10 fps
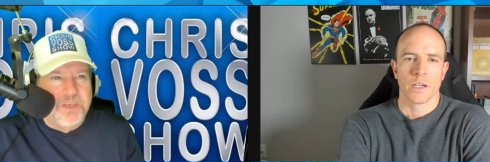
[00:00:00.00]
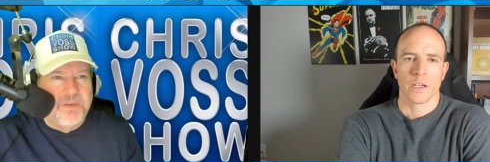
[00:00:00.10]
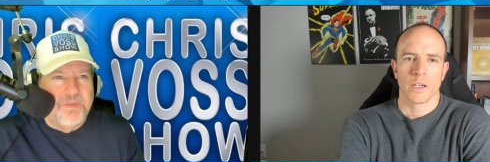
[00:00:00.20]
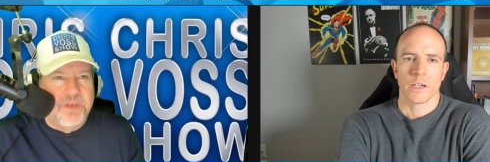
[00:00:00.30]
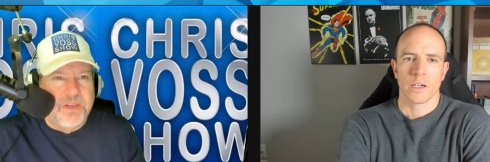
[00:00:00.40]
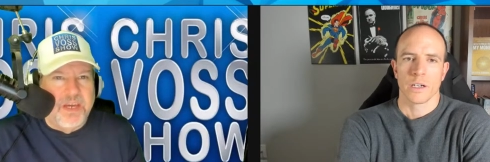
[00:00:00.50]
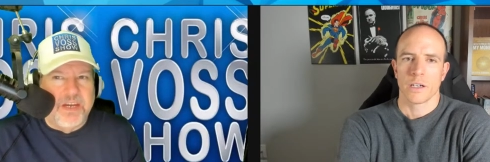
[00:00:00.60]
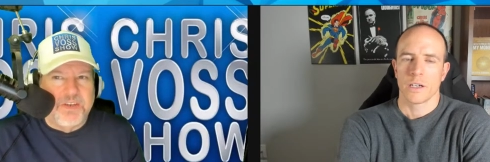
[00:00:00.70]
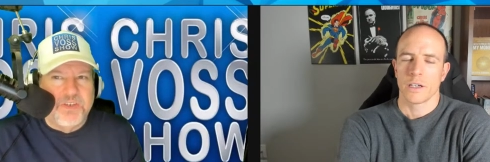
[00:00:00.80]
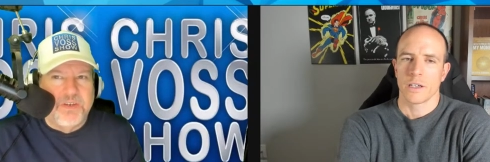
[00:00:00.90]
Speaker 1: giving it
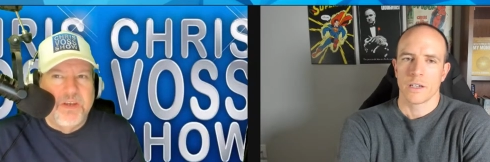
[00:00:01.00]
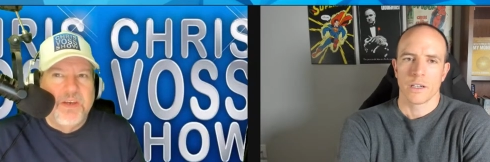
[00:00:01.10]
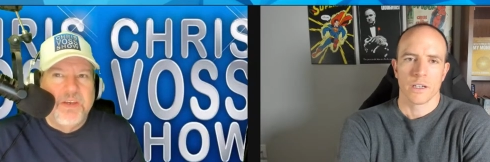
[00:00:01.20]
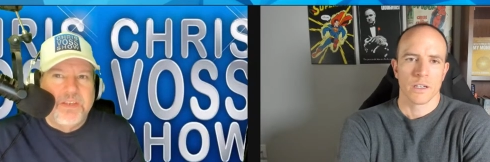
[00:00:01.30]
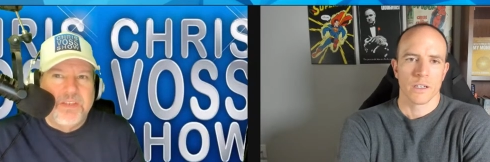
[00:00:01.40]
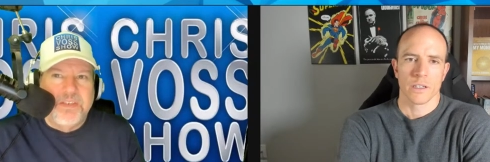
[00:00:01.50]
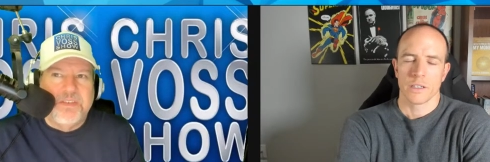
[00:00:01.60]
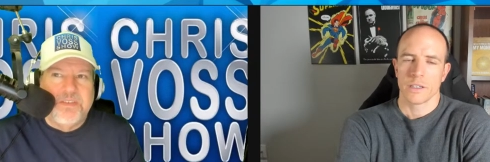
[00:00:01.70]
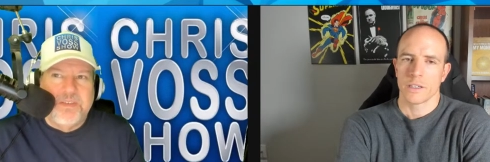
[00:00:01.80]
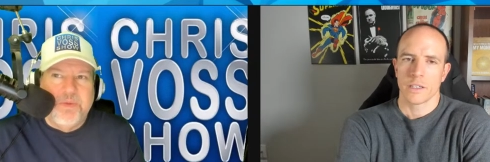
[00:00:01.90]
action. D-
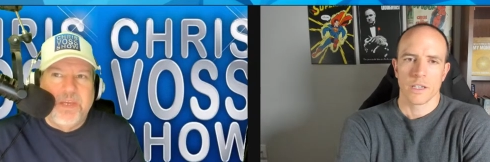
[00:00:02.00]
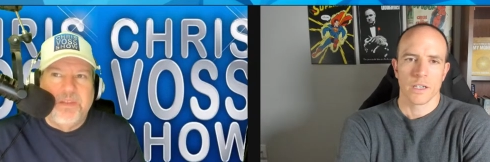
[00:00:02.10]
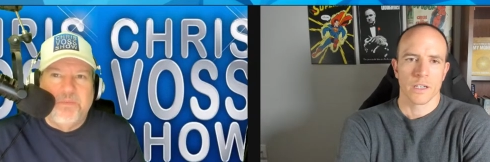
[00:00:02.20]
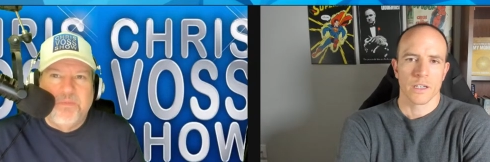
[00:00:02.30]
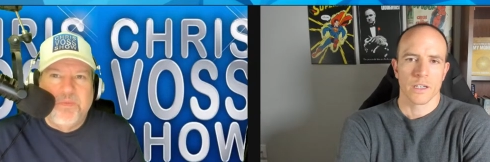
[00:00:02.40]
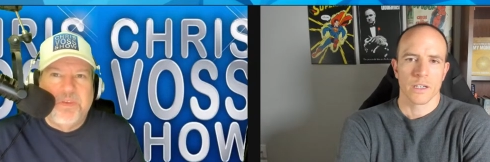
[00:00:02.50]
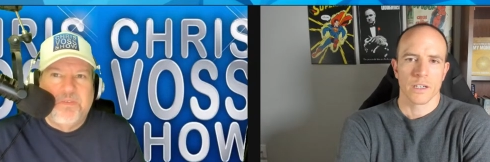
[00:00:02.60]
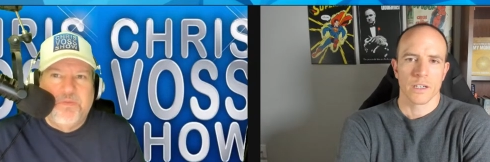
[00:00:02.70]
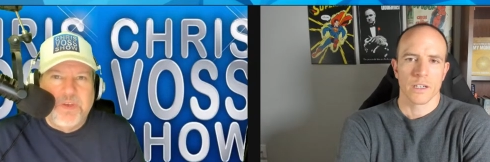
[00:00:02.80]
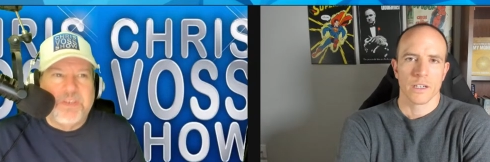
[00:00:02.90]
demand them
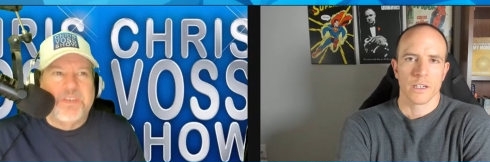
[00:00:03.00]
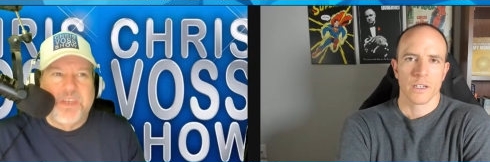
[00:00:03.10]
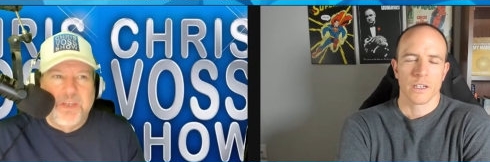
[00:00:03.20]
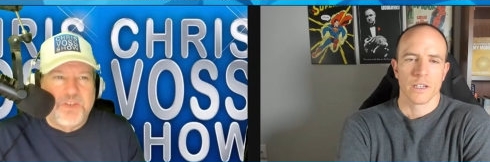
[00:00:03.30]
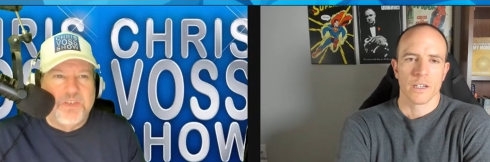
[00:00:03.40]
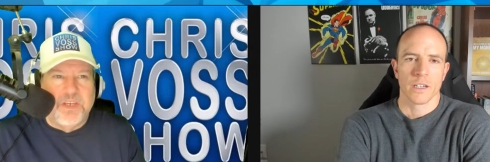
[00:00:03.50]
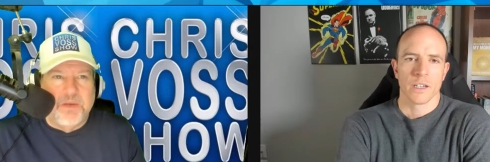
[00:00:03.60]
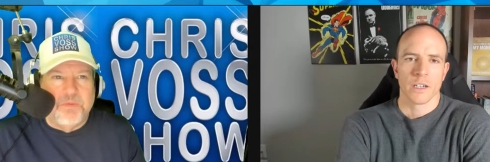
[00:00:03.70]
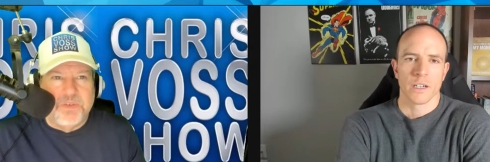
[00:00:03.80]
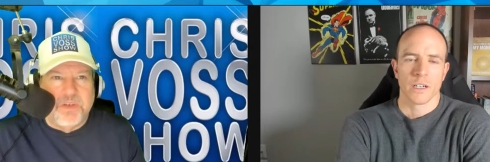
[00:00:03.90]
fix the kitchen
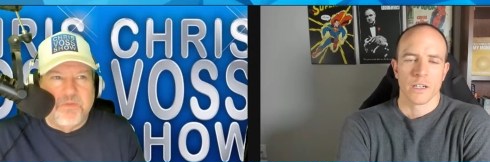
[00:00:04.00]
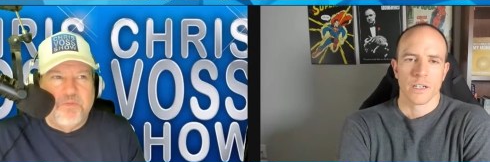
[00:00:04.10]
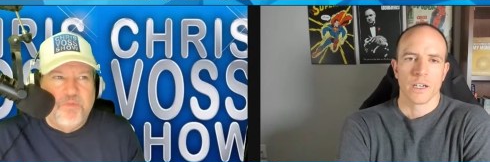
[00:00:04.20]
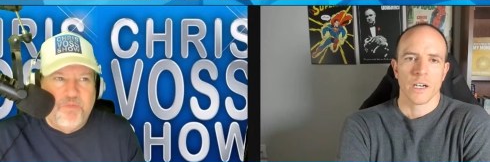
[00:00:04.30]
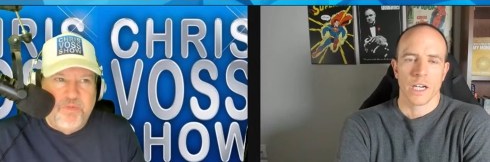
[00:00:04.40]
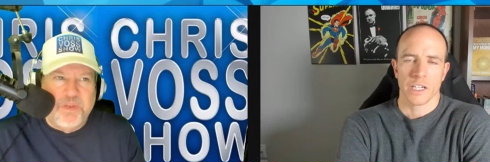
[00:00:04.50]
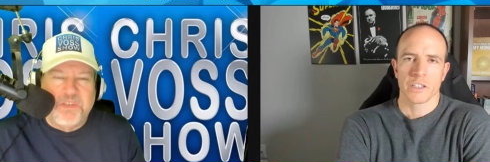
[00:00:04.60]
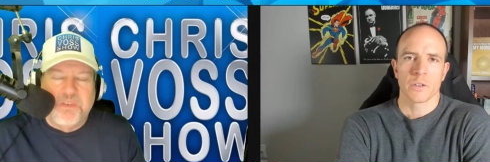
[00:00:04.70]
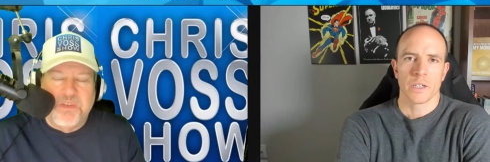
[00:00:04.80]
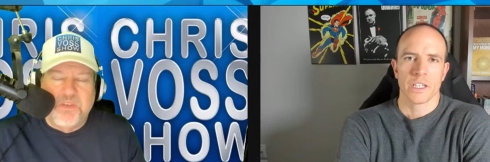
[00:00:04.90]
table stuff. I
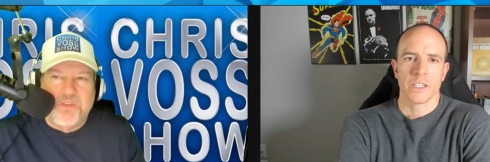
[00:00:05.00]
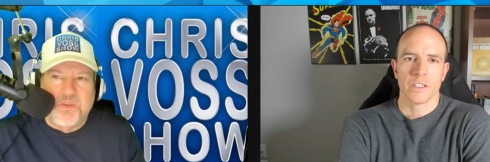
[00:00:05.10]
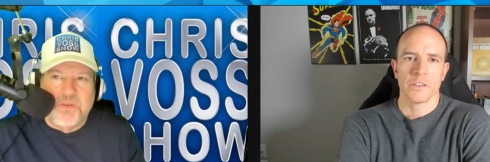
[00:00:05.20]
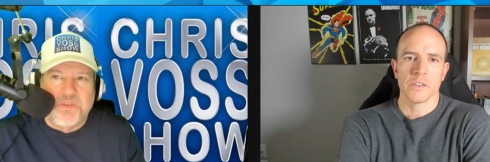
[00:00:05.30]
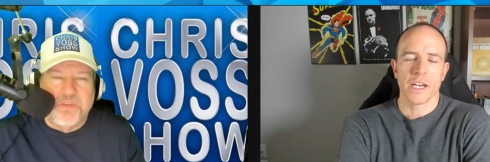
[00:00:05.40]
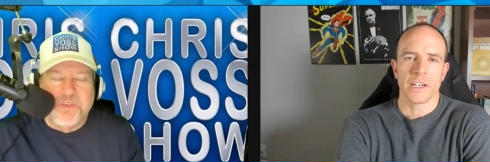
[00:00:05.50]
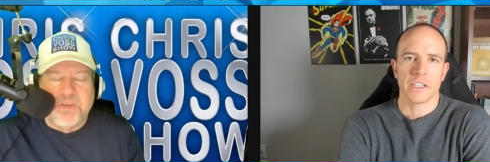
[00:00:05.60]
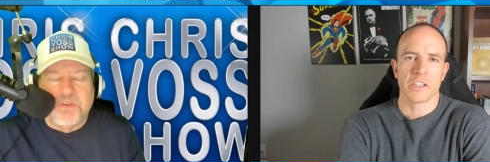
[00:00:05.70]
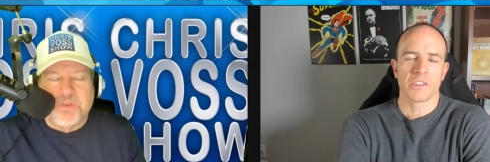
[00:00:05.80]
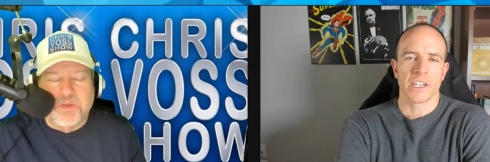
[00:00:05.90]
agree. Yeah,
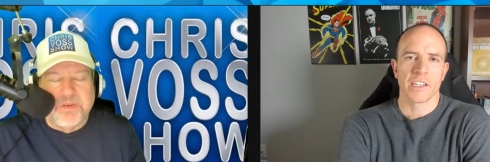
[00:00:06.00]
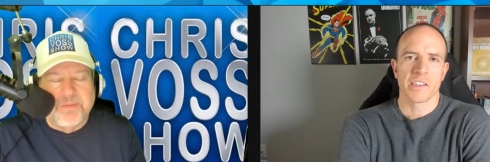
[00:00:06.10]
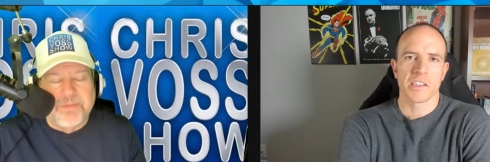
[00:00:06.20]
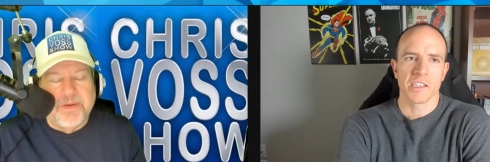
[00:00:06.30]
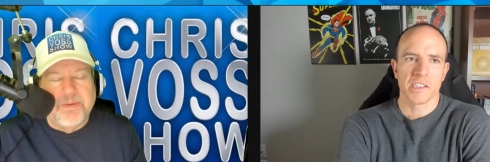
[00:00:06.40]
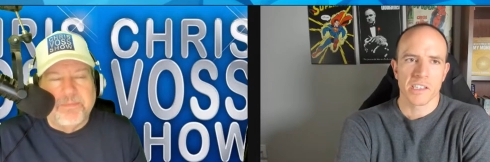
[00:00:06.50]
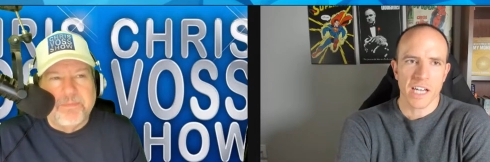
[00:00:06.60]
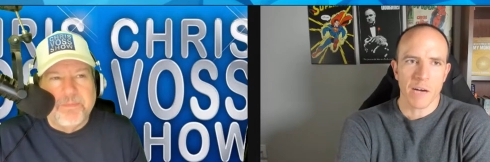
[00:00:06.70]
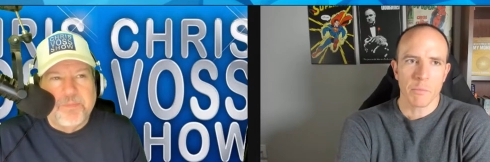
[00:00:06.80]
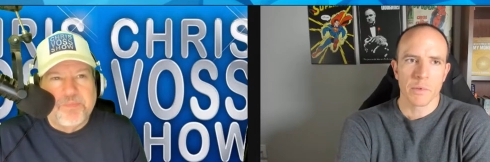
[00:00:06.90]
it's
Speaker 2: table. like
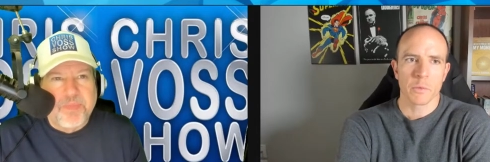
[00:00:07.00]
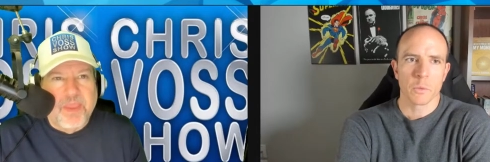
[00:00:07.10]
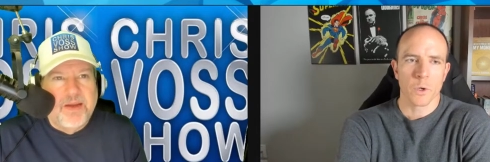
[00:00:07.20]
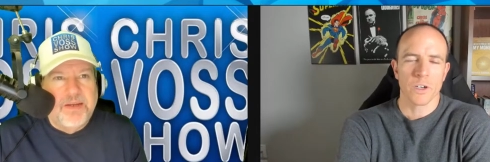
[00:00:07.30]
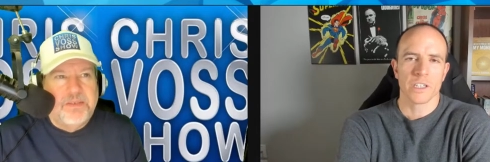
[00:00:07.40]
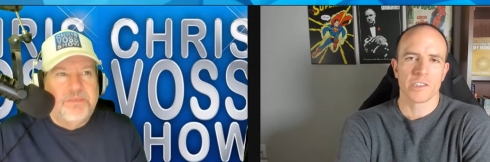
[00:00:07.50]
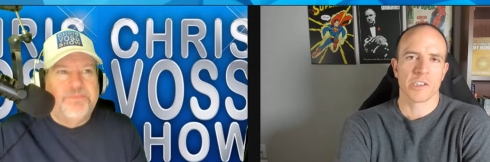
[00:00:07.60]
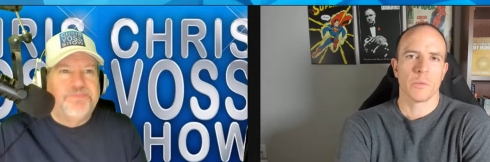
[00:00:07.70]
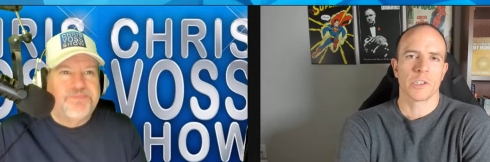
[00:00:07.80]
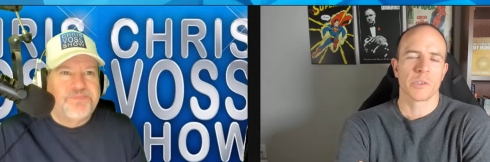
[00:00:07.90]
stop worrying
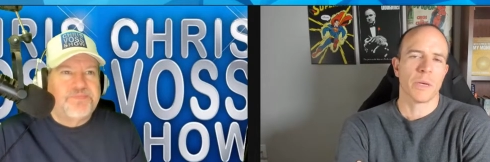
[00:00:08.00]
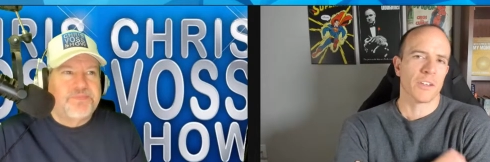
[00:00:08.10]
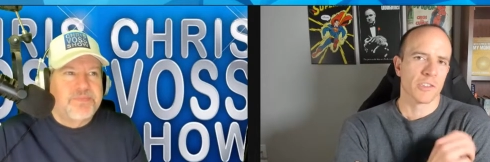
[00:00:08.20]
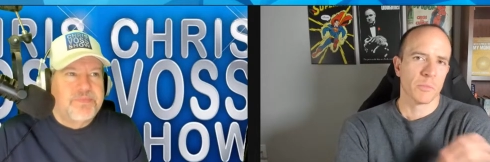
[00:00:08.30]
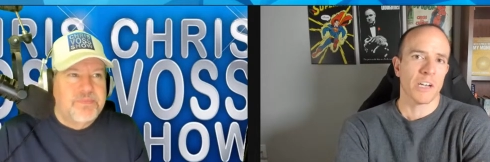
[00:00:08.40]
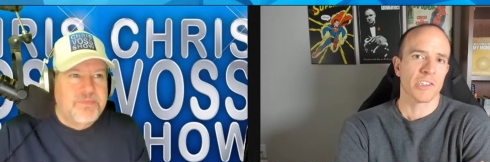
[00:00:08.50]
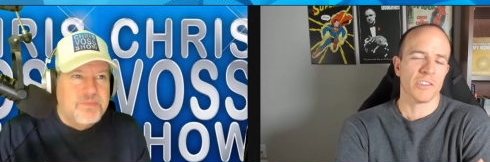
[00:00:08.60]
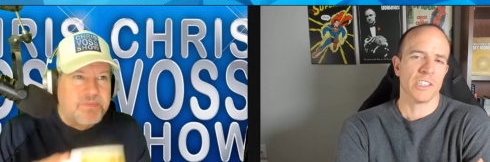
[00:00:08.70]
so much about special